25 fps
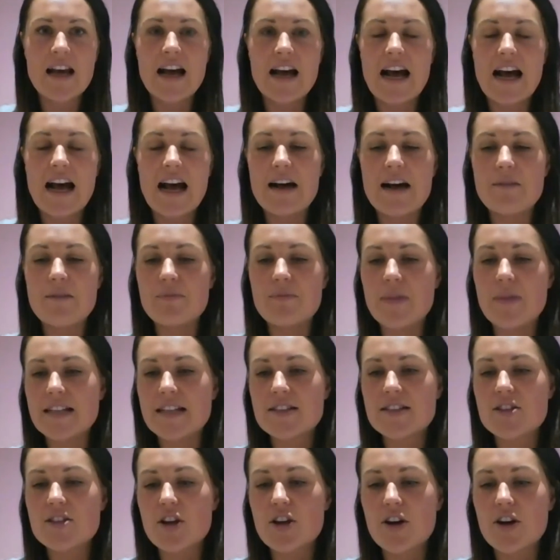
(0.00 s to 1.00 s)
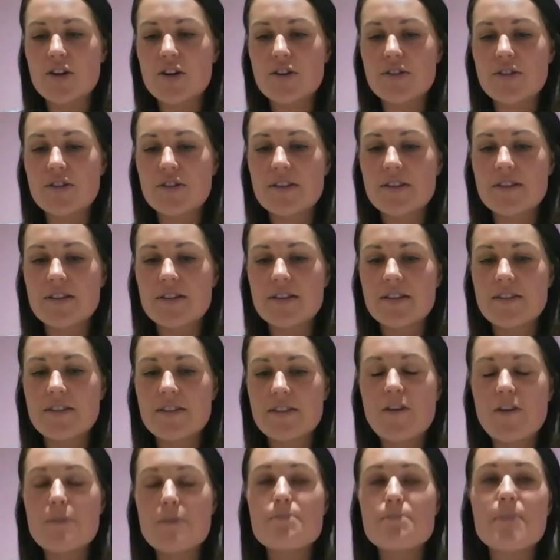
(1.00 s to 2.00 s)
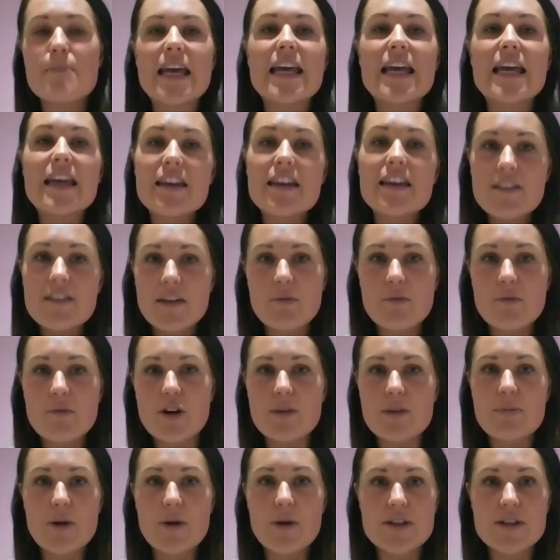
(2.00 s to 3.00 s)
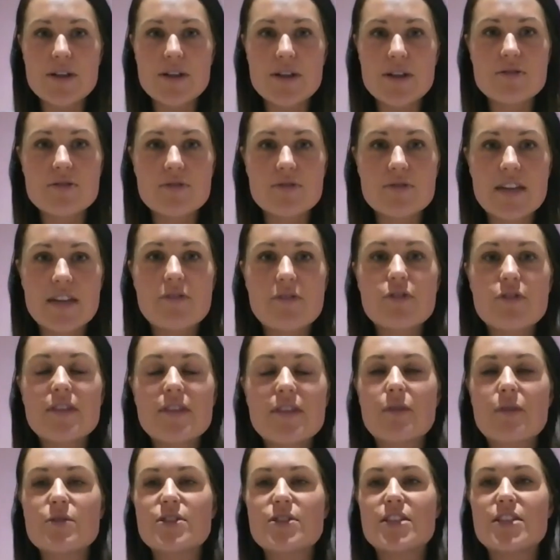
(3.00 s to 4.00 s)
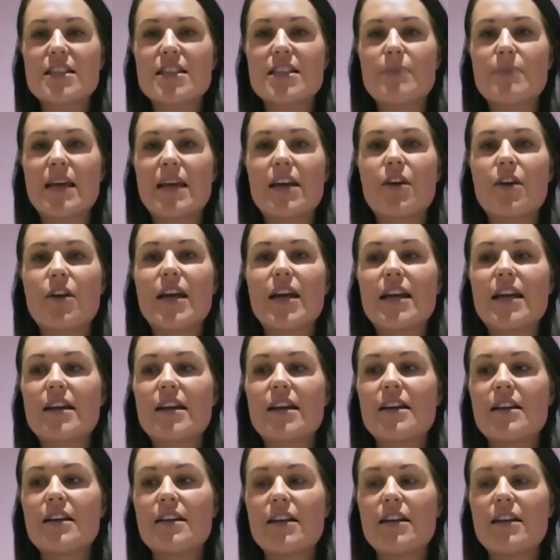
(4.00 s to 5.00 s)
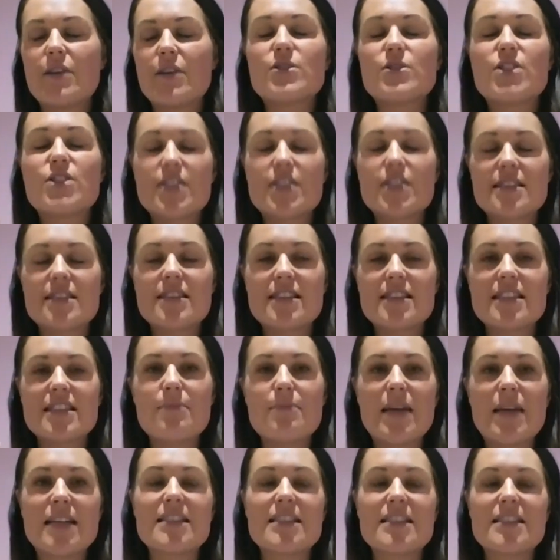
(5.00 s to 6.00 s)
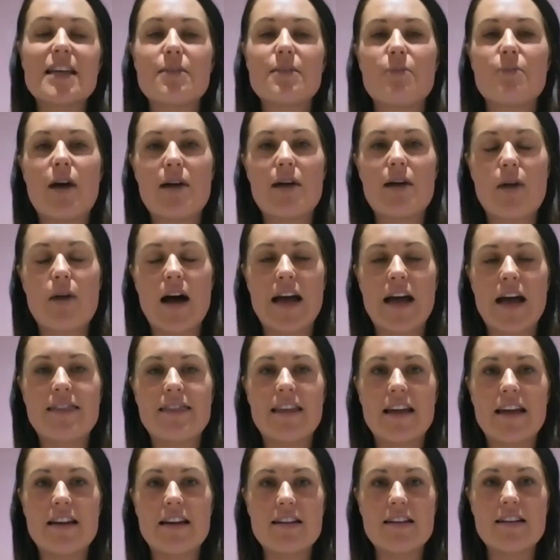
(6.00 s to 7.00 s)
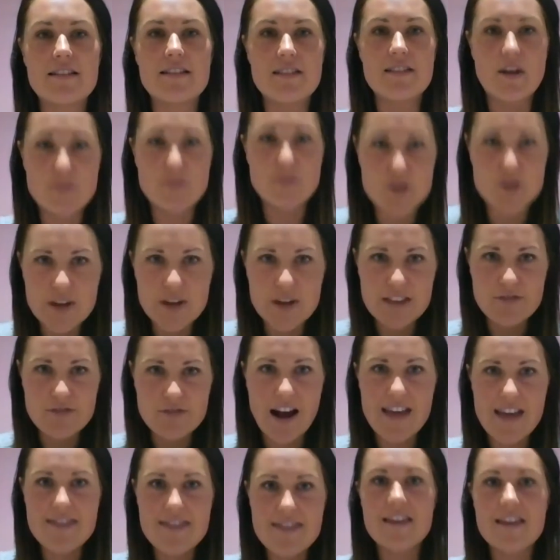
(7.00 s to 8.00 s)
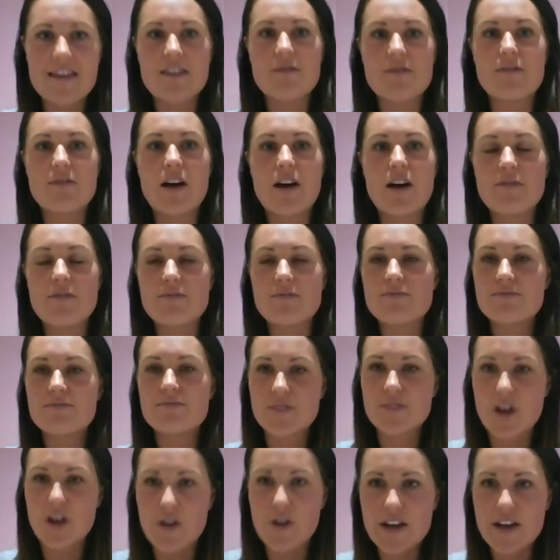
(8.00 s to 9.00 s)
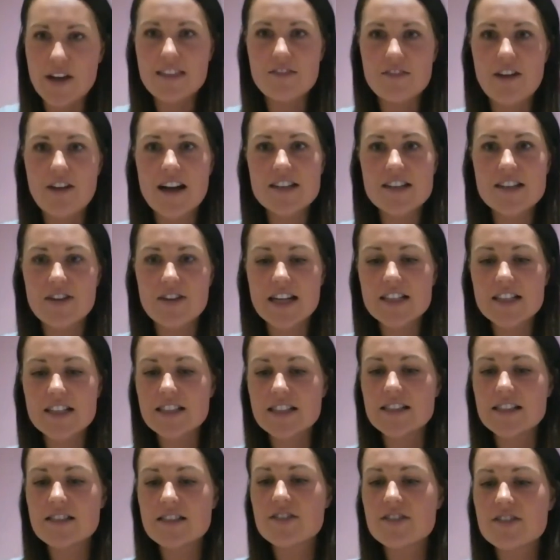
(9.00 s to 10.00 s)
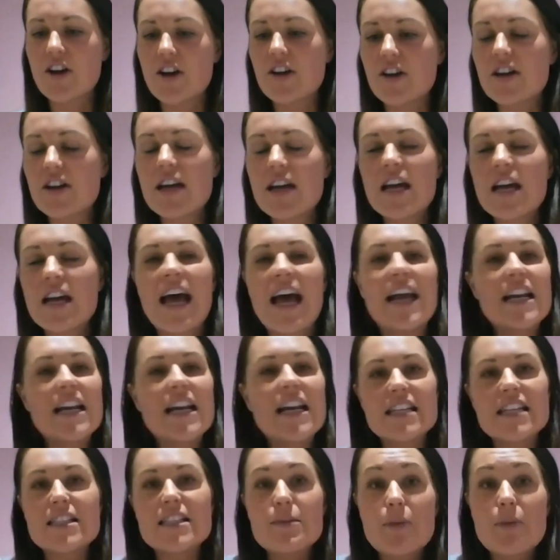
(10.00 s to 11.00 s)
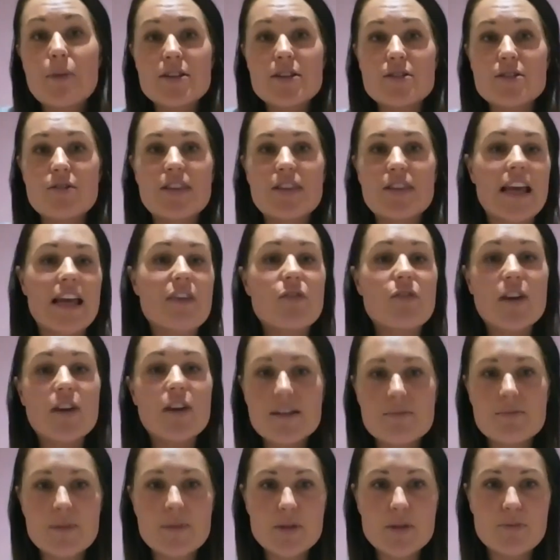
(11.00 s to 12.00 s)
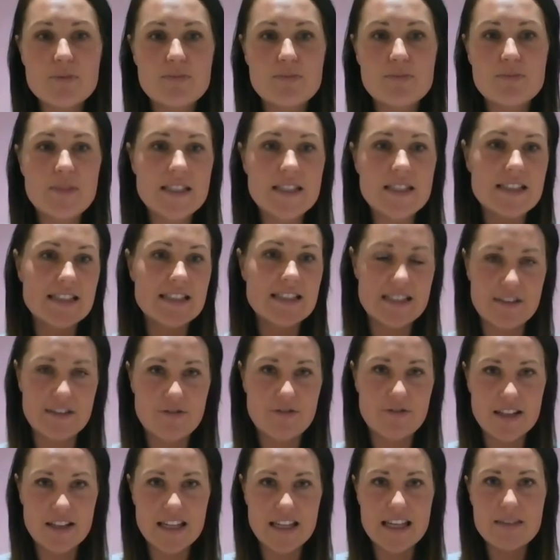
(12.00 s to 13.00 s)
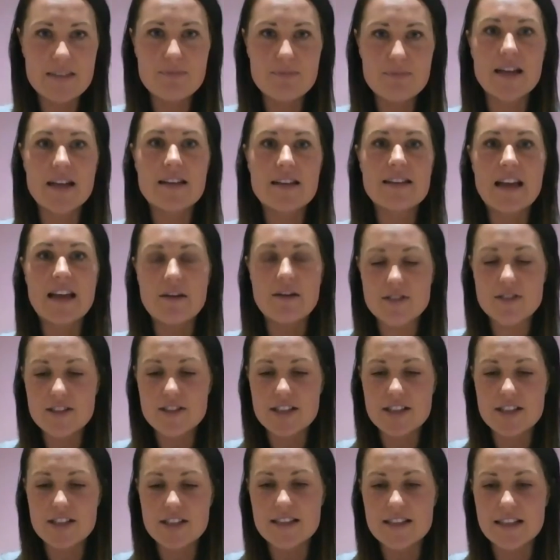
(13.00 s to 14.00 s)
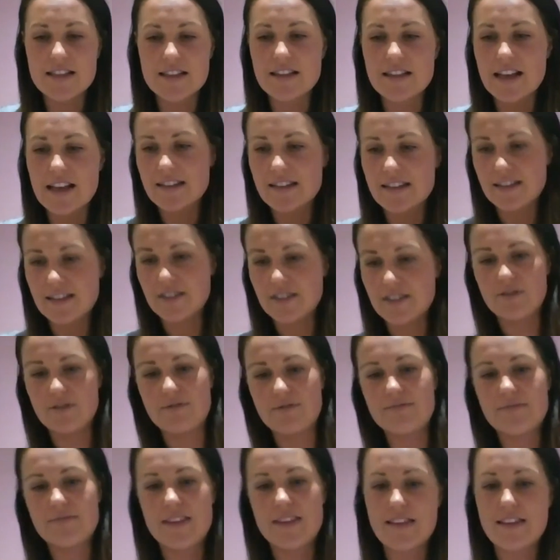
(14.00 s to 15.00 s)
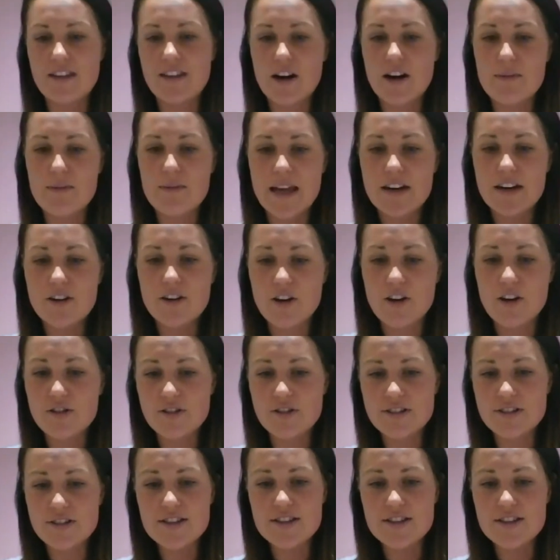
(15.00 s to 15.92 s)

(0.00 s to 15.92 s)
And so for me, on a personal level, that was just me going, it was just cementing in my mind that I'm doing the right thing. I'm, I'm going in the right direction. So, and it is a personal thing. Everyone can build business differently, but that was just a, a little thing that I made a note on.